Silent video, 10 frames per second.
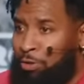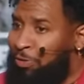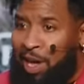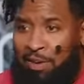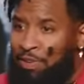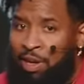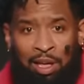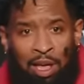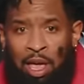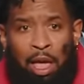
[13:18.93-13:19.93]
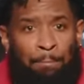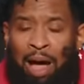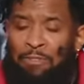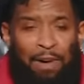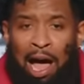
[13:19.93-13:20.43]
faith. My
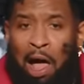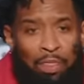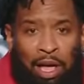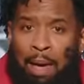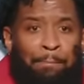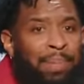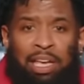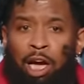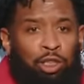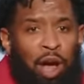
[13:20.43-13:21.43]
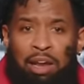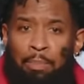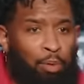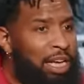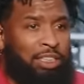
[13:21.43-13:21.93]
father and me are trying to
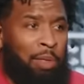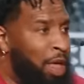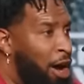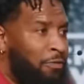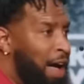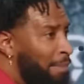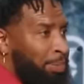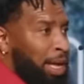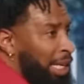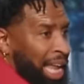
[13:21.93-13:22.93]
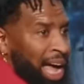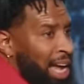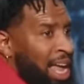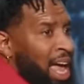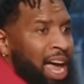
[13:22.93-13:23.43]
break something off our
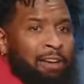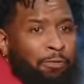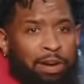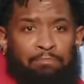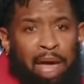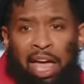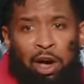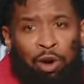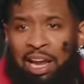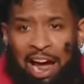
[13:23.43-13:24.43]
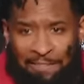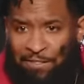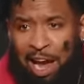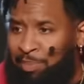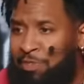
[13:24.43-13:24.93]
bloodline. Every male in our
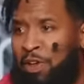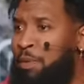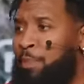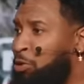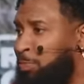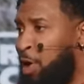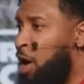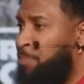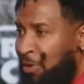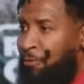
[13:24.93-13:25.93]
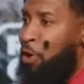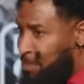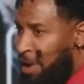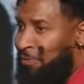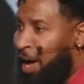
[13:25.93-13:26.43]
family, for the most part, before
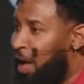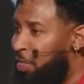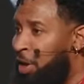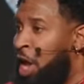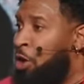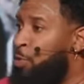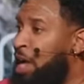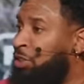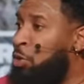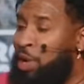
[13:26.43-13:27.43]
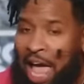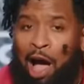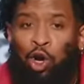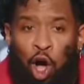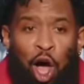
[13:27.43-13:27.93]
my father, wrestled with
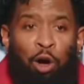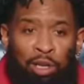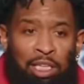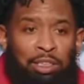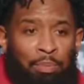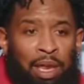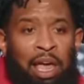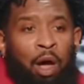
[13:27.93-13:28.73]
alcoholism, and